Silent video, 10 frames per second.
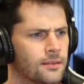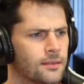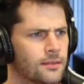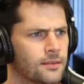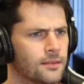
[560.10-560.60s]

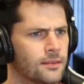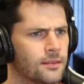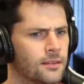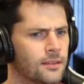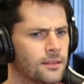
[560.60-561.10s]
pounds.
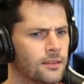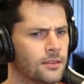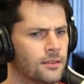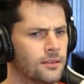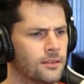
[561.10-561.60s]
Pretty
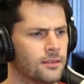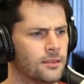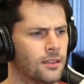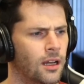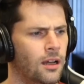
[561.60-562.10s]
cheap, good
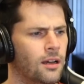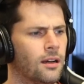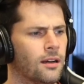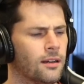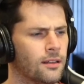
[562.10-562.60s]
deal, huh.
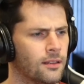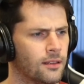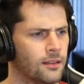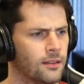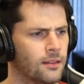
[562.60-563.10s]
pretty
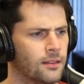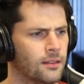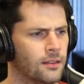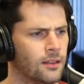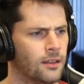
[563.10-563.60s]
filling.
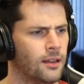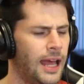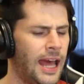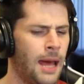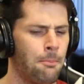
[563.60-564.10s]
So
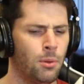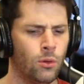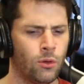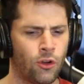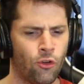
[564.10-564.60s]

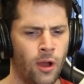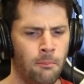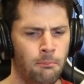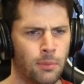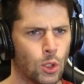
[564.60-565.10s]
apple
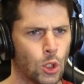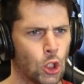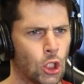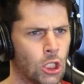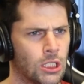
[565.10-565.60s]

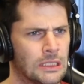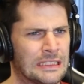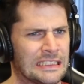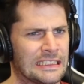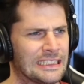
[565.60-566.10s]
crumble.
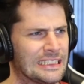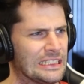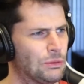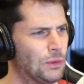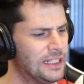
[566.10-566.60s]

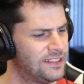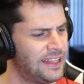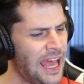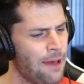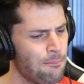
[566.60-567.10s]
What does
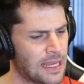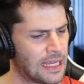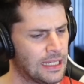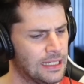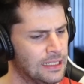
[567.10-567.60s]
that
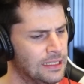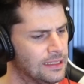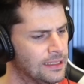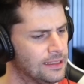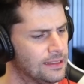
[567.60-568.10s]
mean?
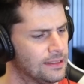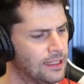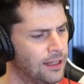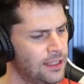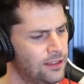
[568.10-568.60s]

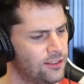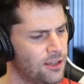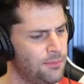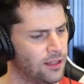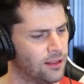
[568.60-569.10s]
I think there's
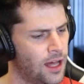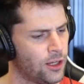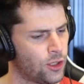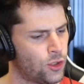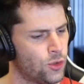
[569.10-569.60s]
going to be a lot
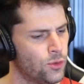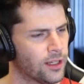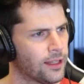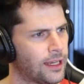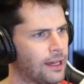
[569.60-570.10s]
of
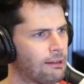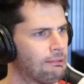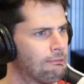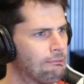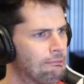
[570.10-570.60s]
Googling
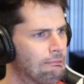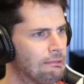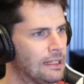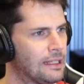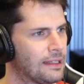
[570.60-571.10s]

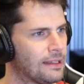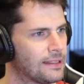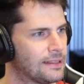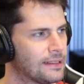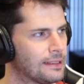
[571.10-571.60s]
in
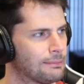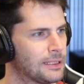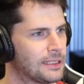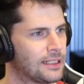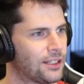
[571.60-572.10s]
this uh,
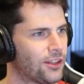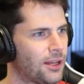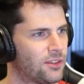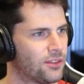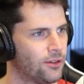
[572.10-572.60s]
particular
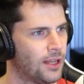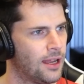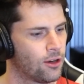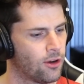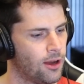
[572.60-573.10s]
episode.
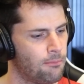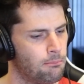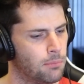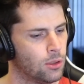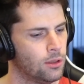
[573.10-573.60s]

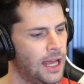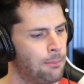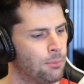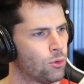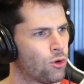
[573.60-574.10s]
Crumble,
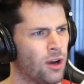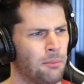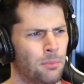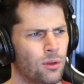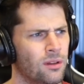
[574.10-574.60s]
apple
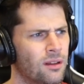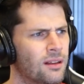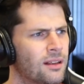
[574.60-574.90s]
crumble?